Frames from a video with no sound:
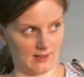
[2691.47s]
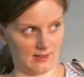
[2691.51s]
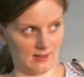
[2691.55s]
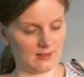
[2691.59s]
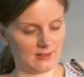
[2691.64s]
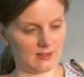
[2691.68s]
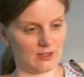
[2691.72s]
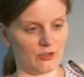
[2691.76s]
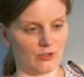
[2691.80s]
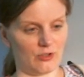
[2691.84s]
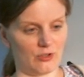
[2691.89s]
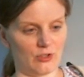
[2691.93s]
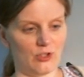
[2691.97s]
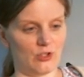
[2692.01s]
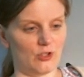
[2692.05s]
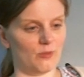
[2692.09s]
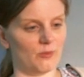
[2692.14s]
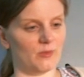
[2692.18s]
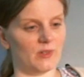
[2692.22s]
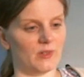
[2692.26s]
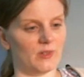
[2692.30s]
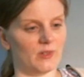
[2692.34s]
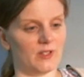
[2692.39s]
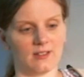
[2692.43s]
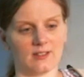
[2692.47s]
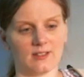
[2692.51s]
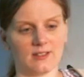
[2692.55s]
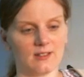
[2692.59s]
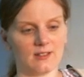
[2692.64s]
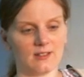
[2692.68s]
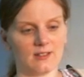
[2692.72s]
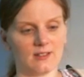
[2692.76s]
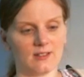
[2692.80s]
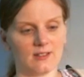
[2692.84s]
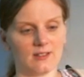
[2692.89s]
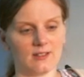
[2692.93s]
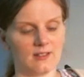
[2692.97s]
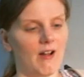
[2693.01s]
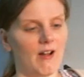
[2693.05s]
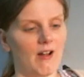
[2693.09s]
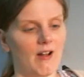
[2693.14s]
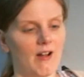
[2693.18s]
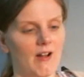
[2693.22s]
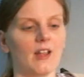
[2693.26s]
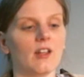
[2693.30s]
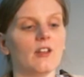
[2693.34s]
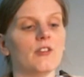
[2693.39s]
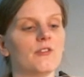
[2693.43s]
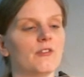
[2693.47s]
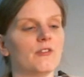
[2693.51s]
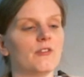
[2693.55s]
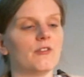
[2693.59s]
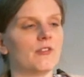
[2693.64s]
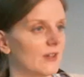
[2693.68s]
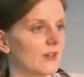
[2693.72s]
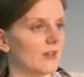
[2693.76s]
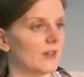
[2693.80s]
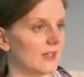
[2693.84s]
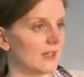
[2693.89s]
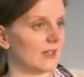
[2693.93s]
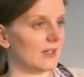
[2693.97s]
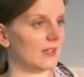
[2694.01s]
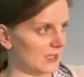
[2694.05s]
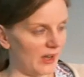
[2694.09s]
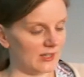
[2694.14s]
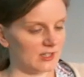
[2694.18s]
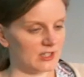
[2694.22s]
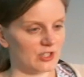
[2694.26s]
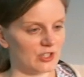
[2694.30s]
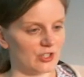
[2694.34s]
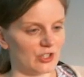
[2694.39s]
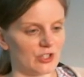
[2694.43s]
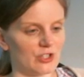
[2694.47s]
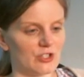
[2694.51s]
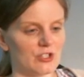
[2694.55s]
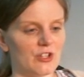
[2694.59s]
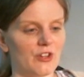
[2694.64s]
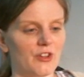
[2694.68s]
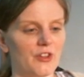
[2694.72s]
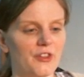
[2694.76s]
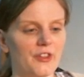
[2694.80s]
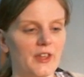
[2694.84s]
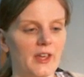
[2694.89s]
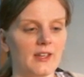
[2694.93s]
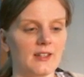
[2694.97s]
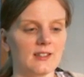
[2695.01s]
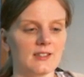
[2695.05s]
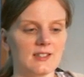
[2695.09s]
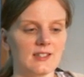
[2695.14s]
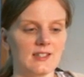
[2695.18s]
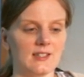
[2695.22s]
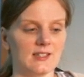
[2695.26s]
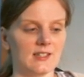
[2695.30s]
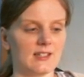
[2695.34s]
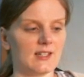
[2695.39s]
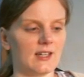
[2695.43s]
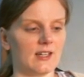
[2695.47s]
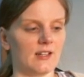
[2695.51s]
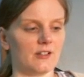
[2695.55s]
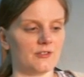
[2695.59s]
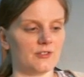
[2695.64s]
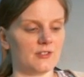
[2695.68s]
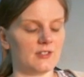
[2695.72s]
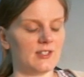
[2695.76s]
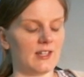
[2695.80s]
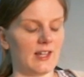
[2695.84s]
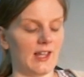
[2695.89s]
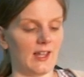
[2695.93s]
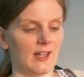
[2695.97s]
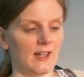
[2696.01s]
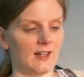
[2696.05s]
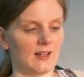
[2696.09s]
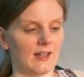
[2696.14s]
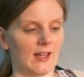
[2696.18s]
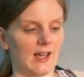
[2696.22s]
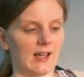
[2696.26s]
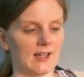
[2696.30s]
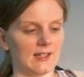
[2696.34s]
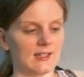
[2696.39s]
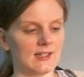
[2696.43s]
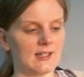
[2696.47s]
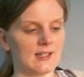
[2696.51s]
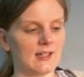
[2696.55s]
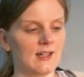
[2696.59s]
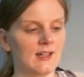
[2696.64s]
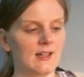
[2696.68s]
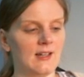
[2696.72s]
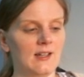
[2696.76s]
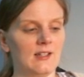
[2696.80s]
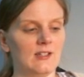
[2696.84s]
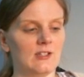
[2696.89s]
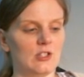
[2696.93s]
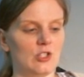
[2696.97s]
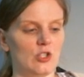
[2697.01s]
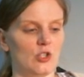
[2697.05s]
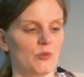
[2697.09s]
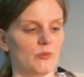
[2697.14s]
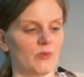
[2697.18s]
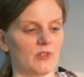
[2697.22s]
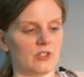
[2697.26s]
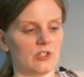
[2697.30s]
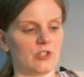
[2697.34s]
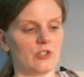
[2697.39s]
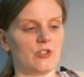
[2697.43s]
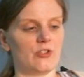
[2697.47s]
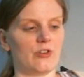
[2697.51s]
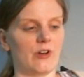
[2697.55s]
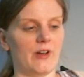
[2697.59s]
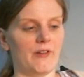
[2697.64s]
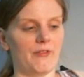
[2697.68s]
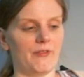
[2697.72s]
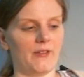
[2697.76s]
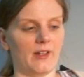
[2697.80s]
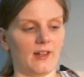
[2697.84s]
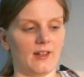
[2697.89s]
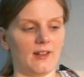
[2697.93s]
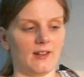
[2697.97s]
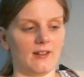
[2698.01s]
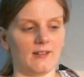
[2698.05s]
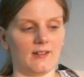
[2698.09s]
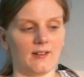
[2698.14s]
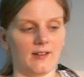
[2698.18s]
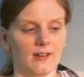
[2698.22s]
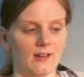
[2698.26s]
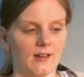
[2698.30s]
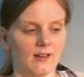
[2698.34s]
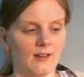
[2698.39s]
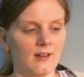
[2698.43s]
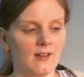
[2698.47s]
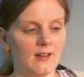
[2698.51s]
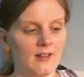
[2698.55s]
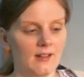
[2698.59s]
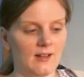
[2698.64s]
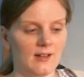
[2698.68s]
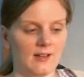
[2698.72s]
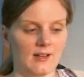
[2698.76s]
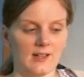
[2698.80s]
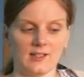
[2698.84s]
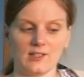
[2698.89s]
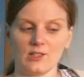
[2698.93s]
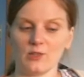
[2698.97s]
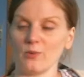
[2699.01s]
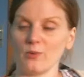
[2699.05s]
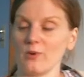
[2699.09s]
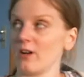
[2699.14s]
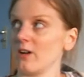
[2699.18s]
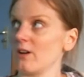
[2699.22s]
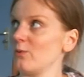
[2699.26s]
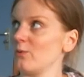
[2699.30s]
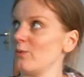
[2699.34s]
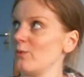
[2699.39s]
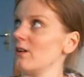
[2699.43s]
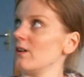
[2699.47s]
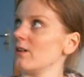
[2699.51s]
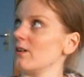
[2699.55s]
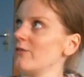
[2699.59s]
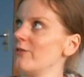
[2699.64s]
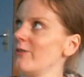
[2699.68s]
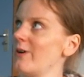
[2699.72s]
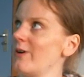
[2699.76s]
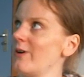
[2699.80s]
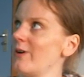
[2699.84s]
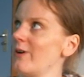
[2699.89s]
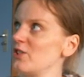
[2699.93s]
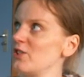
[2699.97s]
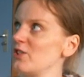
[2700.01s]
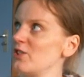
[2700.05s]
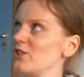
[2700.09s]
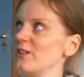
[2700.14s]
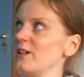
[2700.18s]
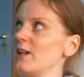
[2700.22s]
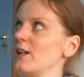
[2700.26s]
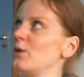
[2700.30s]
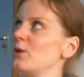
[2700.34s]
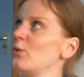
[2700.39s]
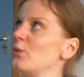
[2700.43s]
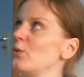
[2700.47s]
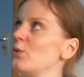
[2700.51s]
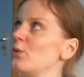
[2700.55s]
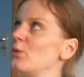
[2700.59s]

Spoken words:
So humans are influenced by certain things, instead of saying that too much traffic in the network will crash the network.